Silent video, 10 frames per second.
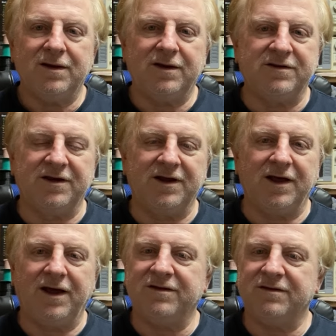
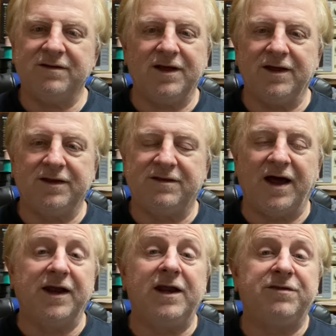has
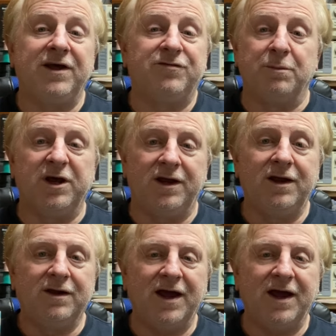done anything for me.